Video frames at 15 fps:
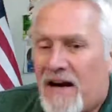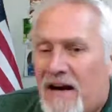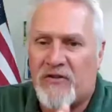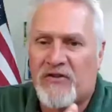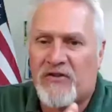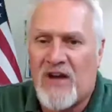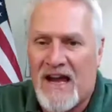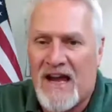
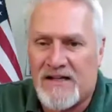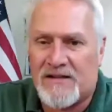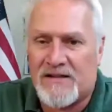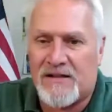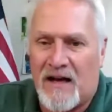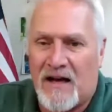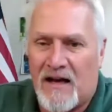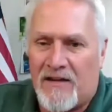site,
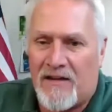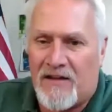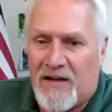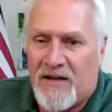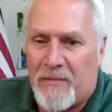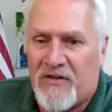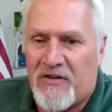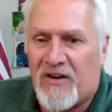uh, the
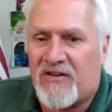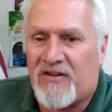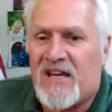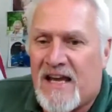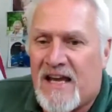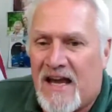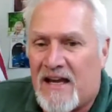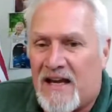
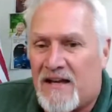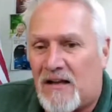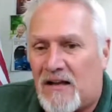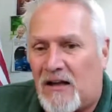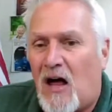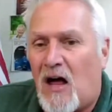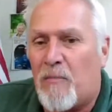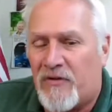W6EK
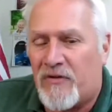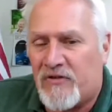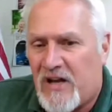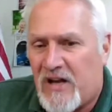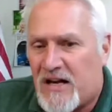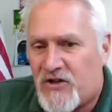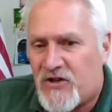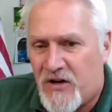club
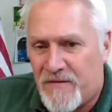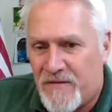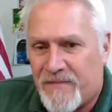station.